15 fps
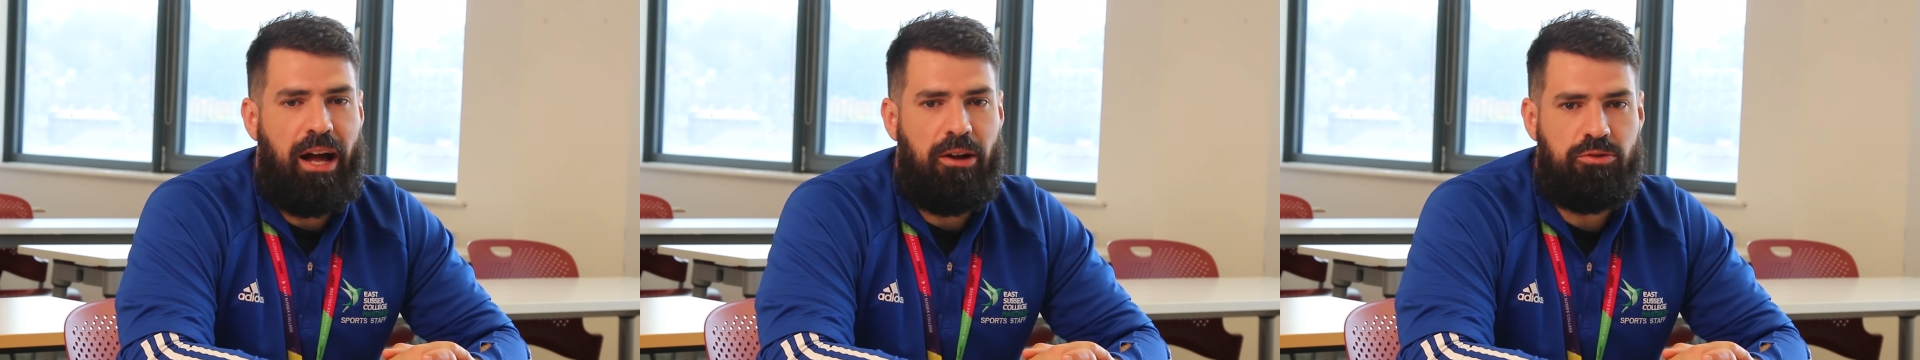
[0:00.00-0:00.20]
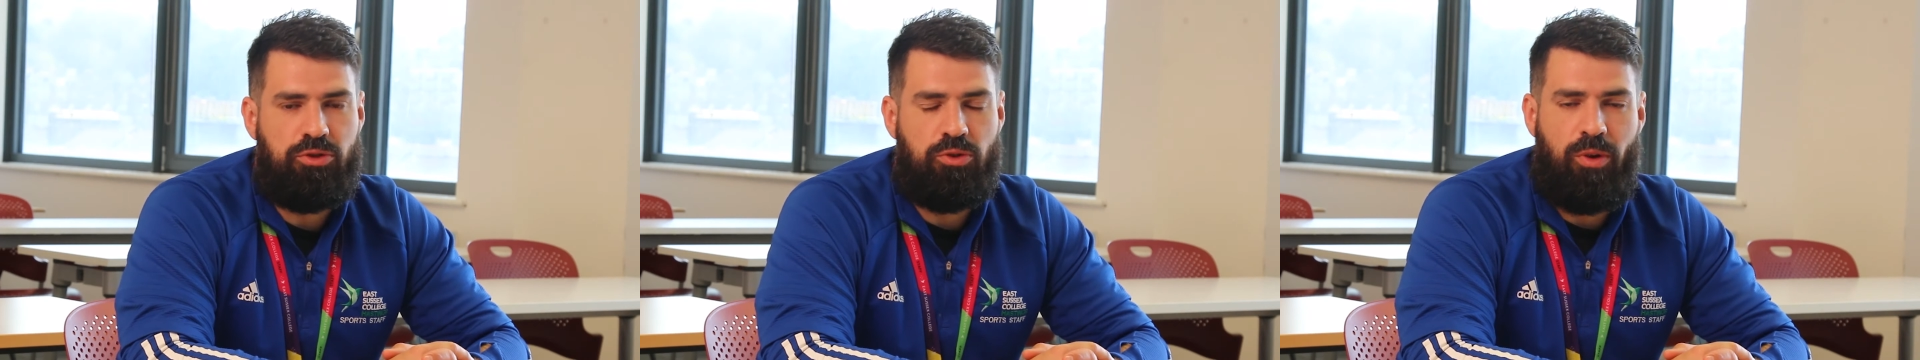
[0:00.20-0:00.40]

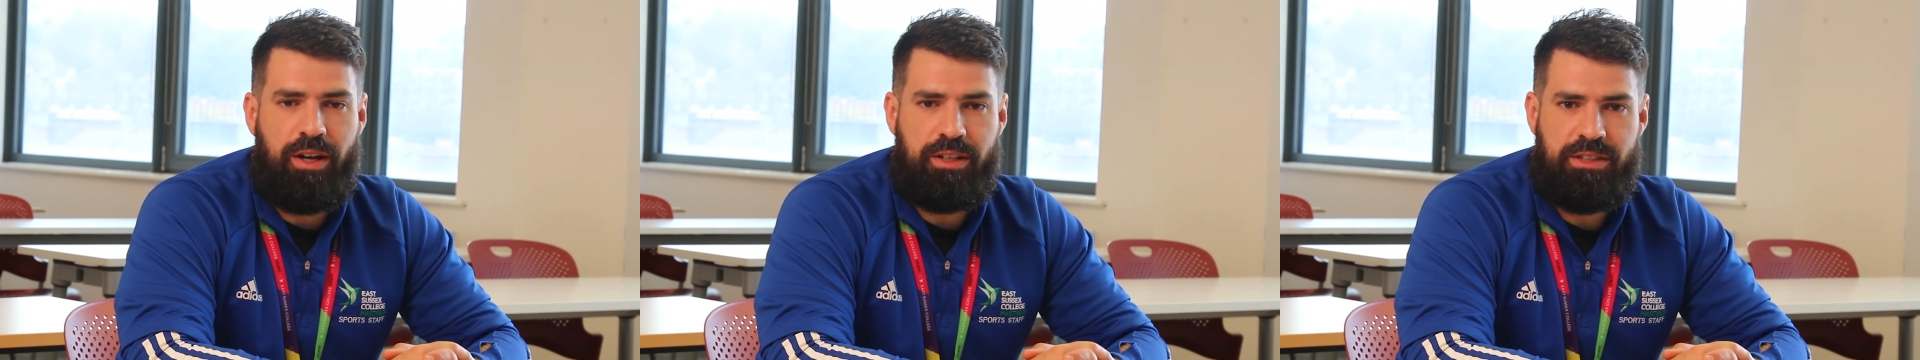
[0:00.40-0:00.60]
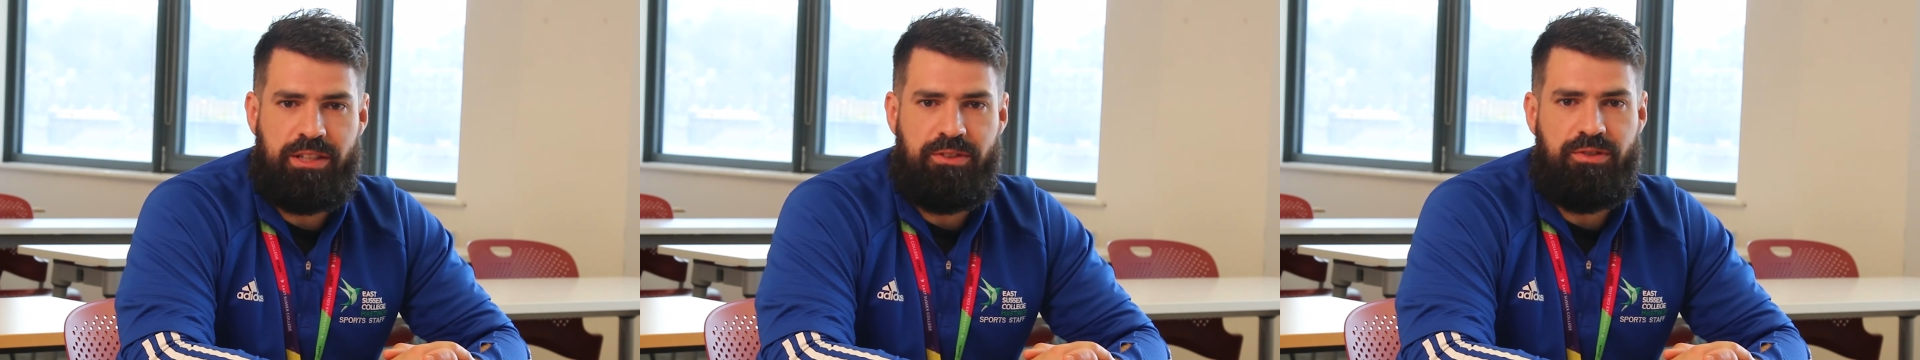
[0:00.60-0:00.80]
outdoor
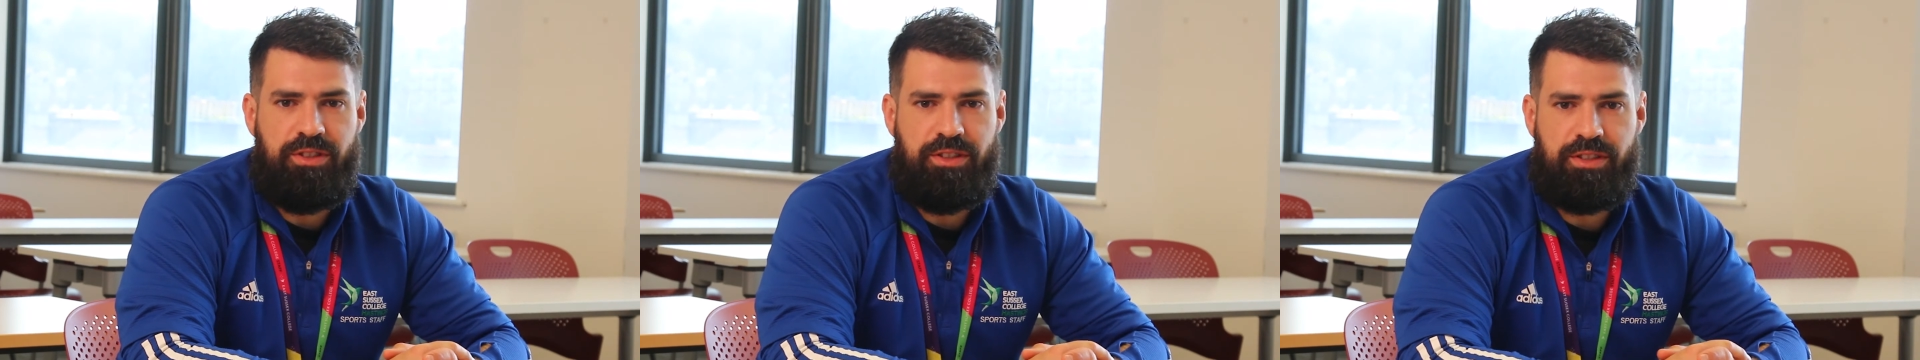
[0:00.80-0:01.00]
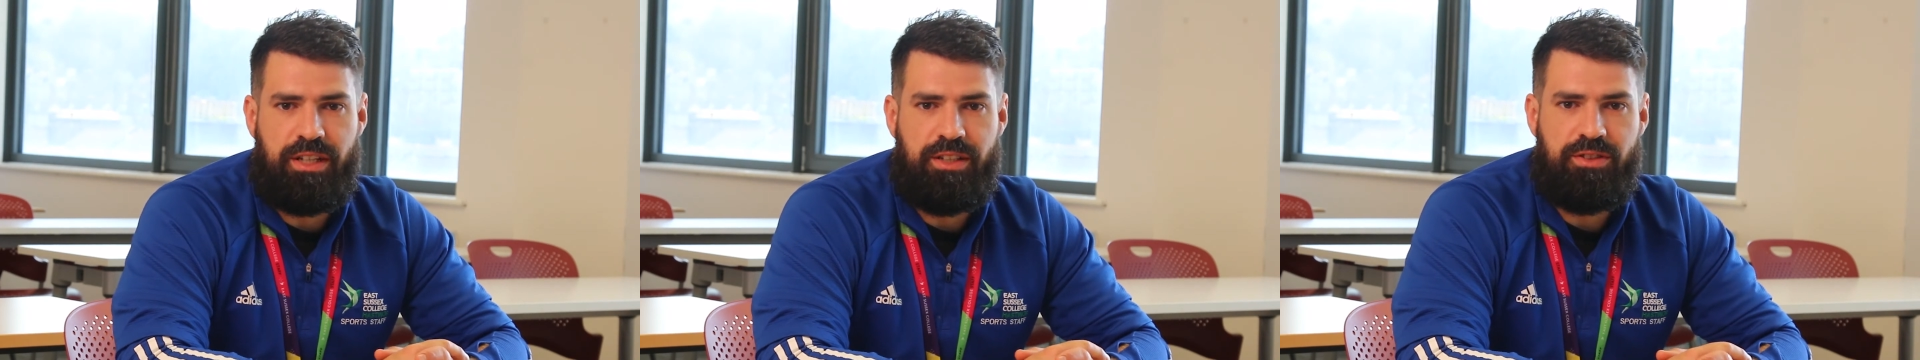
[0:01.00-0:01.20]

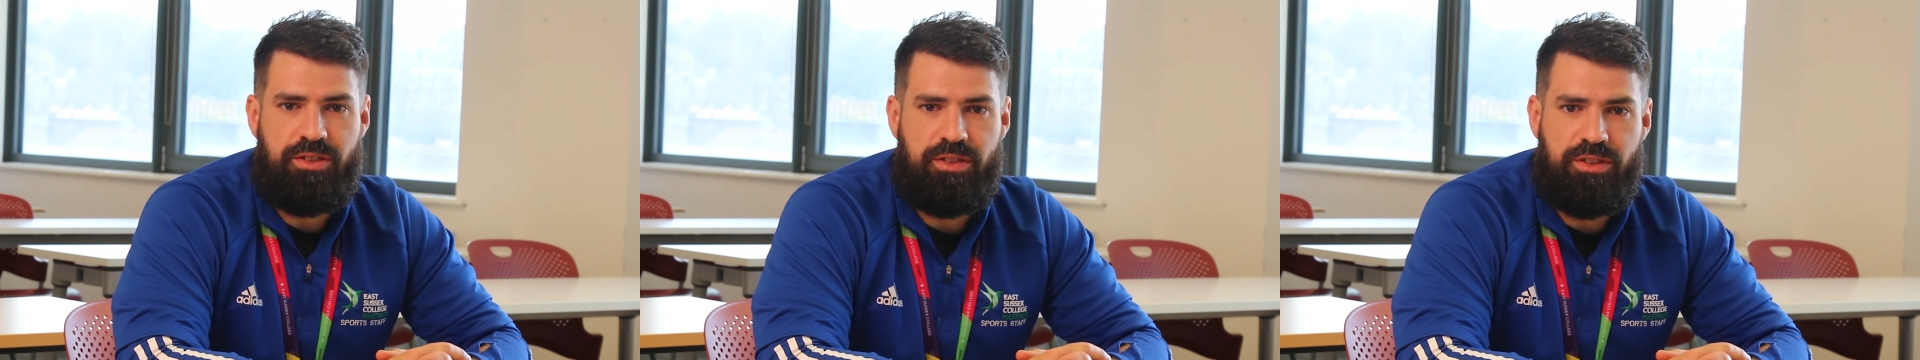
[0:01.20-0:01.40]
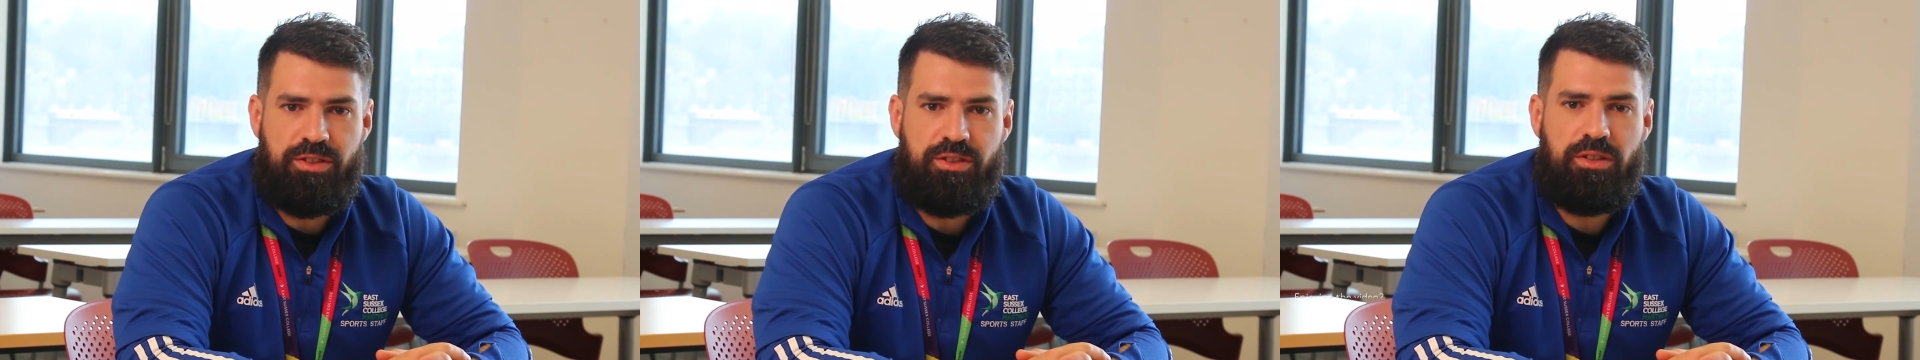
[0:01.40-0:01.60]
activity
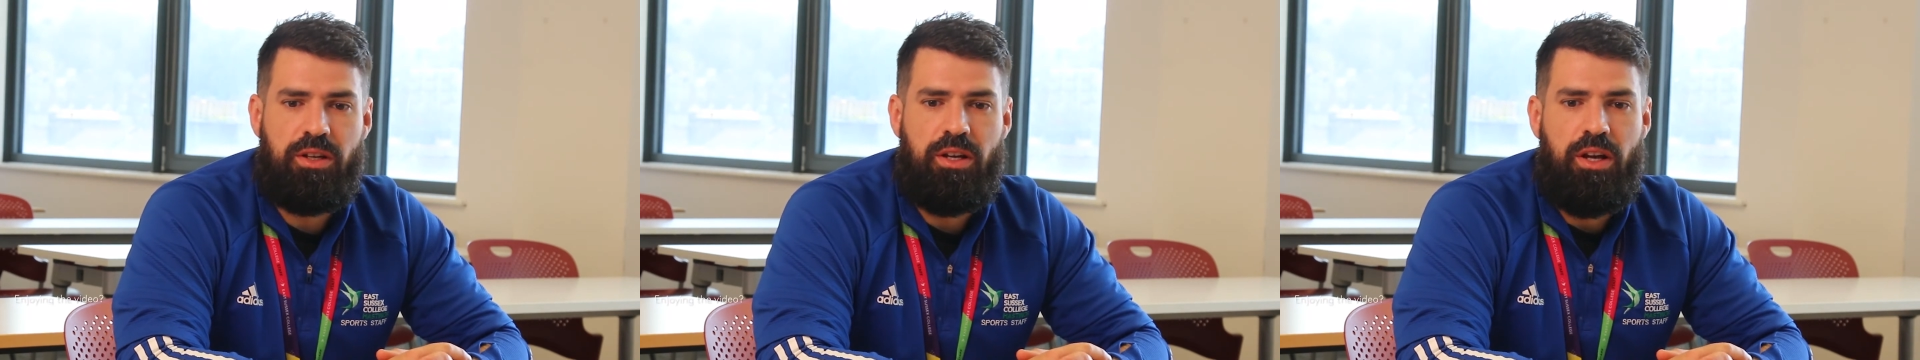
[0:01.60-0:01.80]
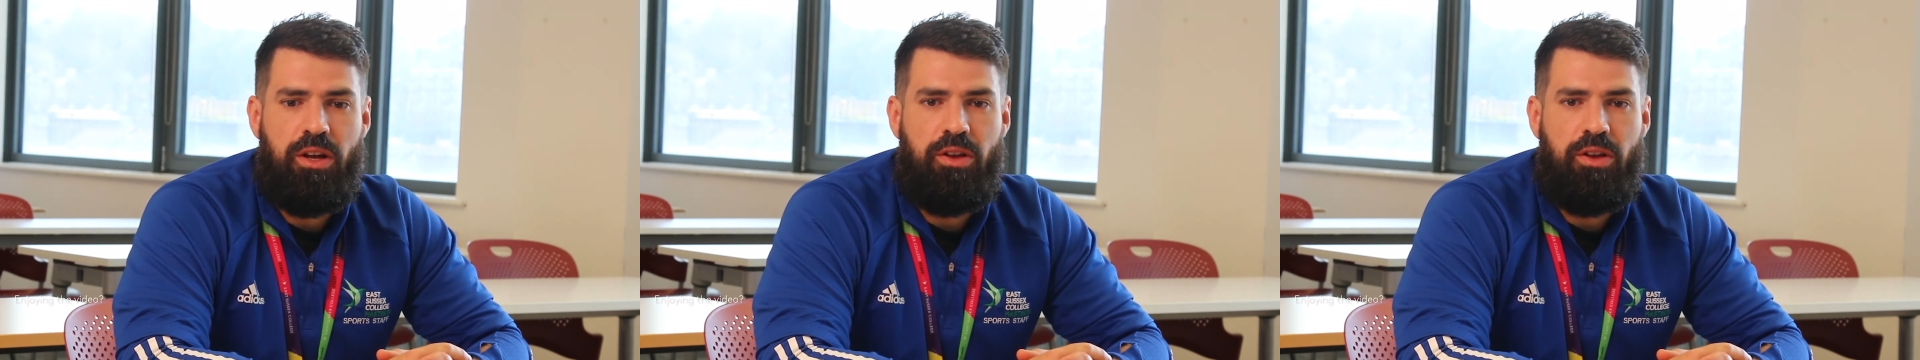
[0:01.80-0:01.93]
centres